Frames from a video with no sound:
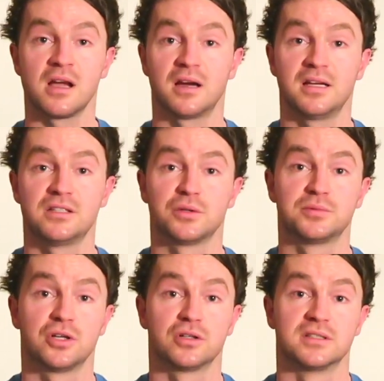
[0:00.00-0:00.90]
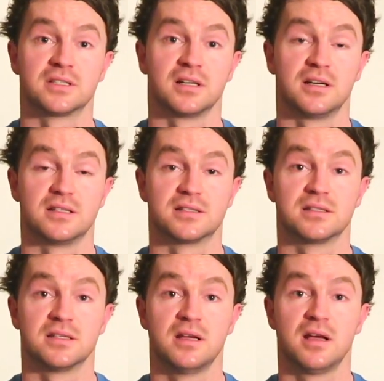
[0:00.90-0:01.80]
I end up talking to clients
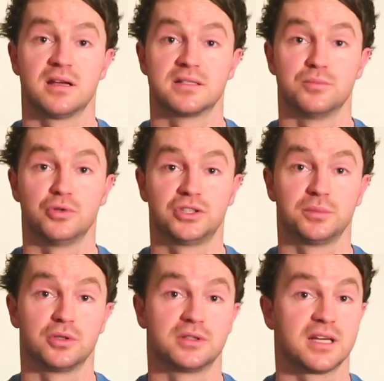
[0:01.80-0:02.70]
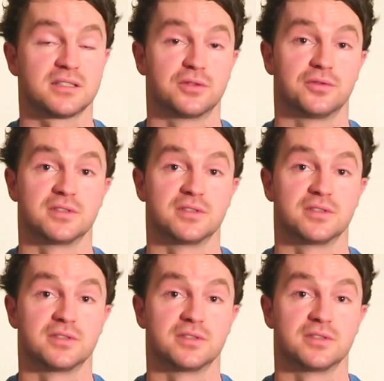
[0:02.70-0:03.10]
as much about that stuff